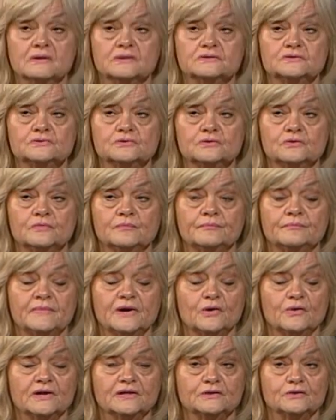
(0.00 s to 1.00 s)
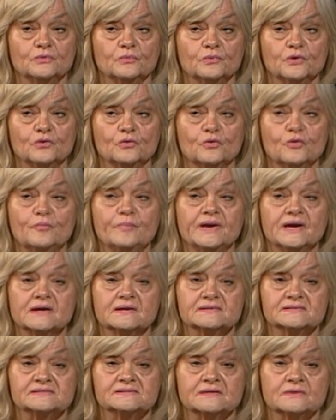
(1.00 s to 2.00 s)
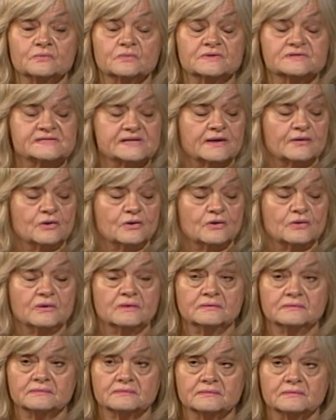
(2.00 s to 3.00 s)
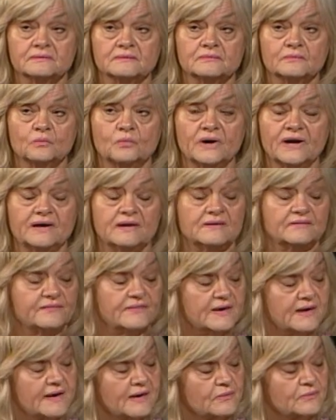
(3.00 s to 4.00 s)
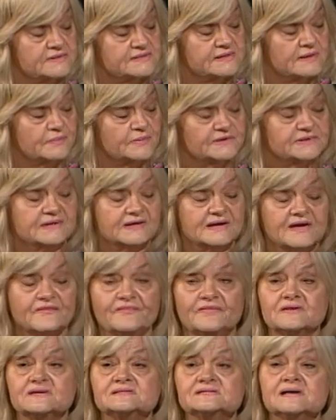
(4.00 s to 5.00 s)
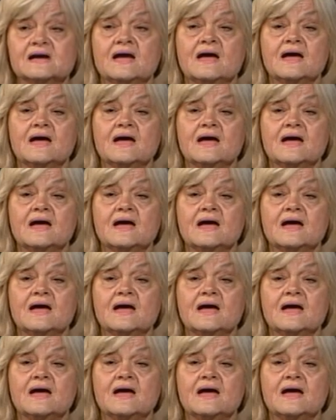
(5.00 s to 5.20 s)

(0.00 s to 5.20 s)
to Mary LaRue, because it was at her wake that I was able to get this.